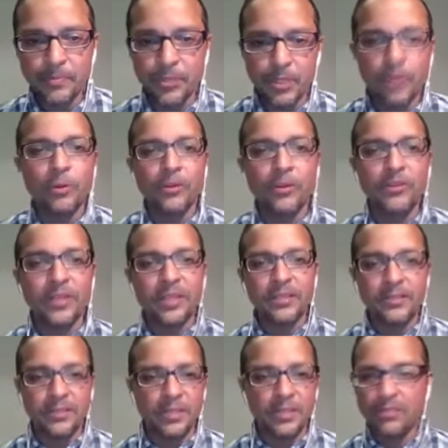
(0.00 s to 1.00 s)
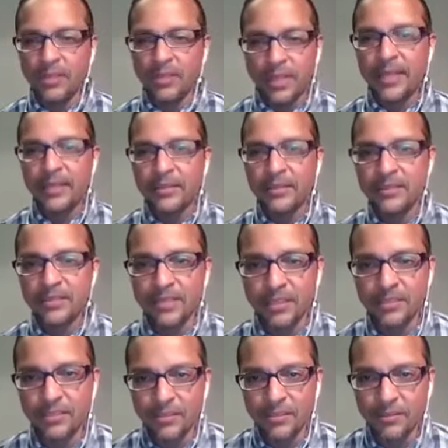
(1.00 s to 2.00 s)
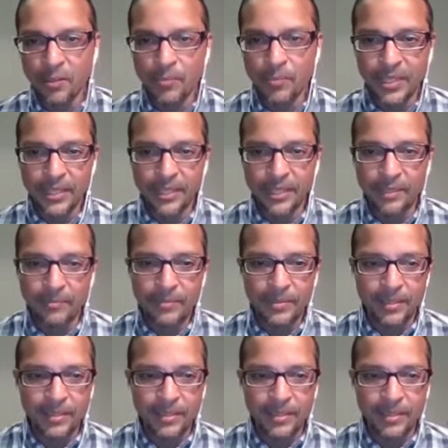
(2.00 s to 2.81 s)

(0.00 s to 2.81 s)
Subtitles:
go to things even as things start opening up?